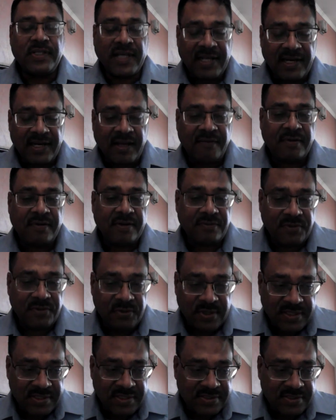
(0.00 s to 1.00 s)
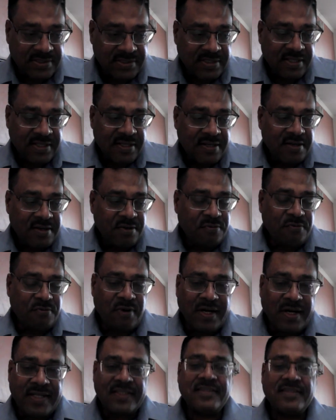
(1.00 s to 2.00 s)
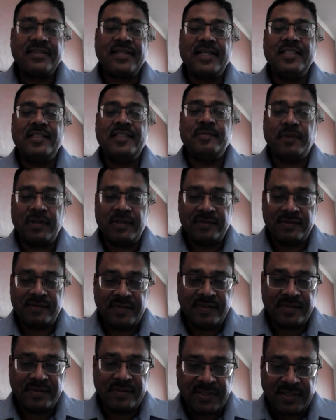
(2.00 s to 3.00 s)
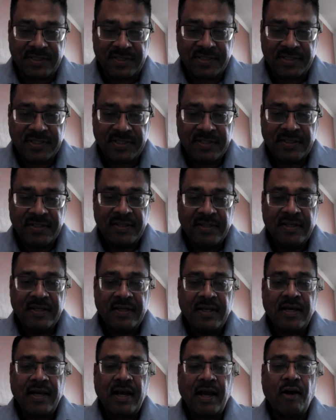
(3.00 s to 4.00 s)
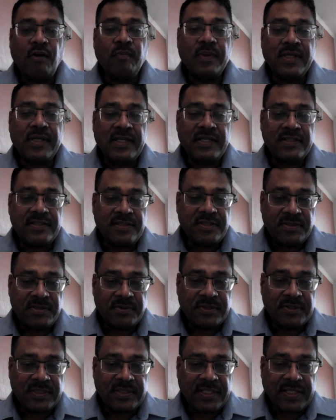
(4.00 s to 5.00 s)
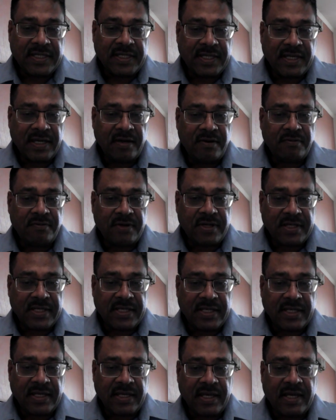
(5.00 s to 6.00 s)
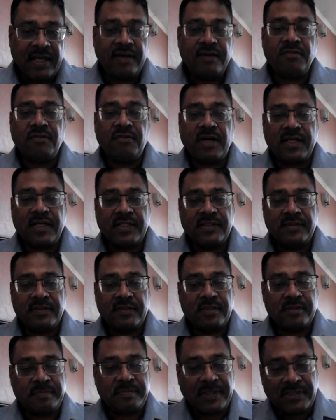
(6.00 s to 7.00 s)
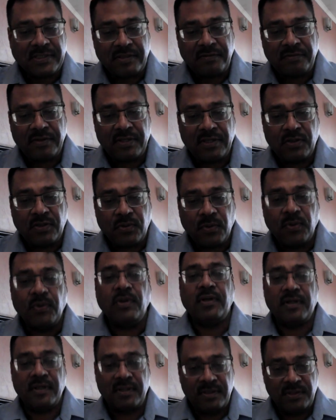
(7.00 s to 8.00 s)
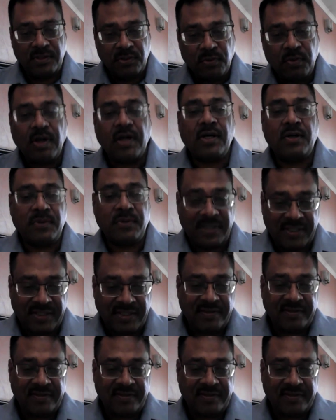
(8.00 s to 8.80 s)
tell our viewers, what is science policy research? How many institutes in India are working, and what is your specific role you are doing?